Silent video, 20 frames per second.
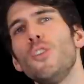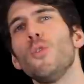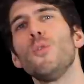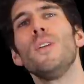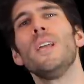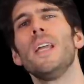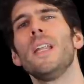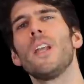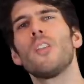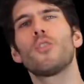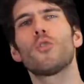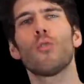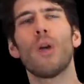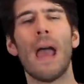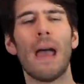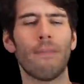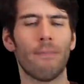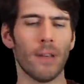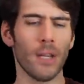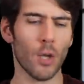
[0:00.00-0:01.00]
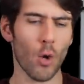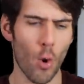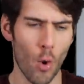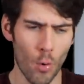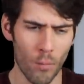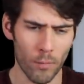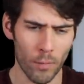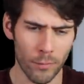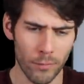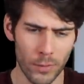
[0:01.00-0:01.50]
you can get a traffic
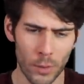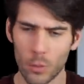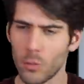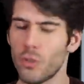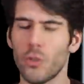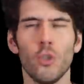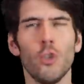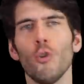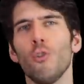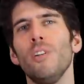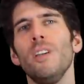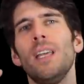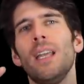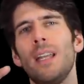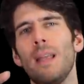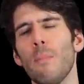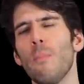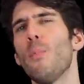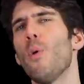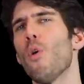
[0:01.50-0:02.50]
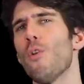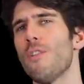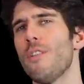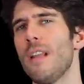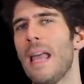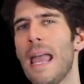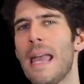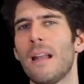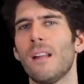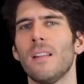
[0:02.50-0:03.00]
overview so you can get
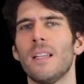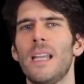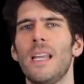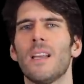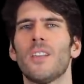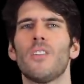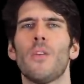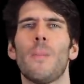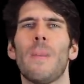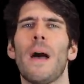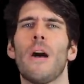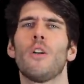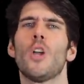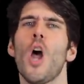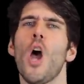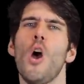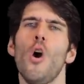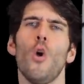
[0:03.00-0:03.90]
important analytics about